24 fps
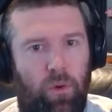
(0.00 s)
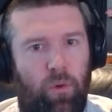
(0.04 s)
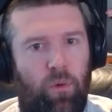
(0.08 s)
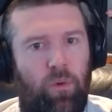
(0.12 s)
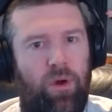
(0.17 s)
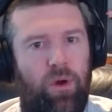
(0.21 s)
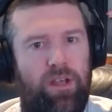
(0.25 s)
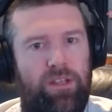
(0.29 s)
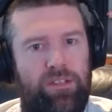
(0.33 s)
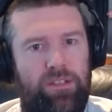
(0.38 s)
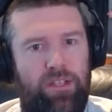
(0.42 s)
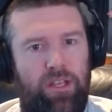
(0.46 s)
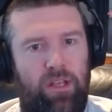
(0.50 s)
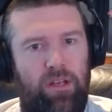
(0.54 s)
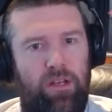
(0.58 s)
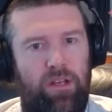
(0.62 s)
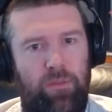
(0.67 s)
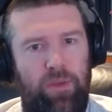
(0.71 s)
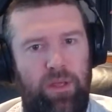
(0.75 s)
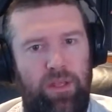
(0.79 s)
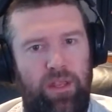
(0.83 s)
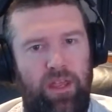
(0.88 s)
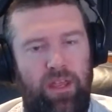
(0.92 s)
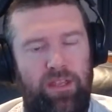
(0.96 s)
you're always going
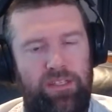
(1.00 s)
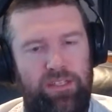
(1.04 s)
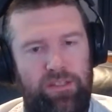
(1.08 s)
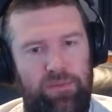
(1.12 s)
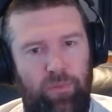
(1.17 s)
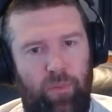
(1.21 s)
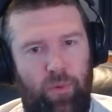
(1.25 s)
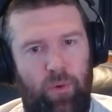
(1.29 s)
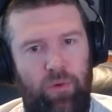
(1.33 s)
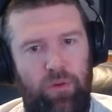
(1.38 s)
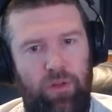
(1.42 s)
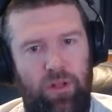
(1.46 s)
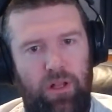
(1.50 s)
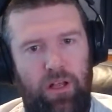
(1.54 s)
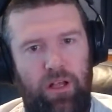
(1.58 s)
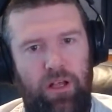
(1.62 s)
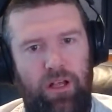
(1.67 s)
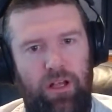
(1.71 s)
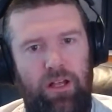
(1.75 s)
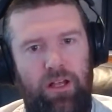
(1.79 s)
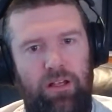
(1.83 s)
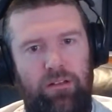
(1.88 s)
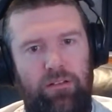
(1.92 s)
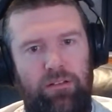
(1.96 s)
to be that
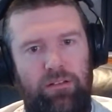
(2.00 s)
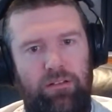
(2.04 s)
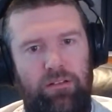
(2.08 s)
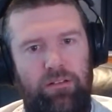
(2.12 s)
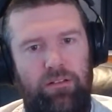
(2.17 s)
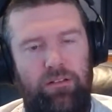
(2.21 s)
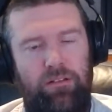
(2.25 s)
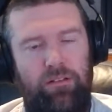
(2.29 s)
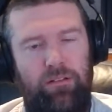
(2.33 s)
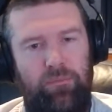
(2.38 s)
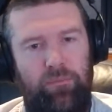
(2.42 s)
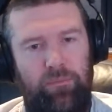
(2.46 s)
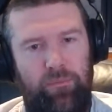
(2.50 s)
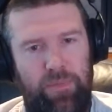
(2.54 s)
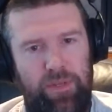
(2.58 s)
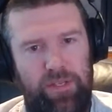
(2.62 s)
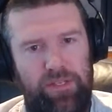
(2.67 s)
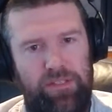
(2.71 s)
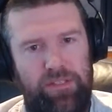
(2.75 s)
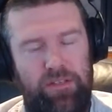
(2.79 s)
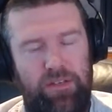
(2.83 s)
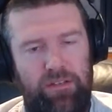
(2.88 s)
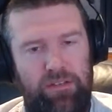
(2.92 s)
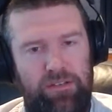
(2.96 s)
smaller
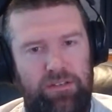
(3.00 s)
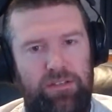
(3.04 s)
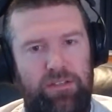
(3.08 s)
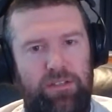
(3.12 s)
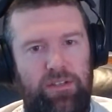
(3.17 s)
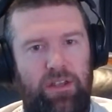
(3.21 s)
business.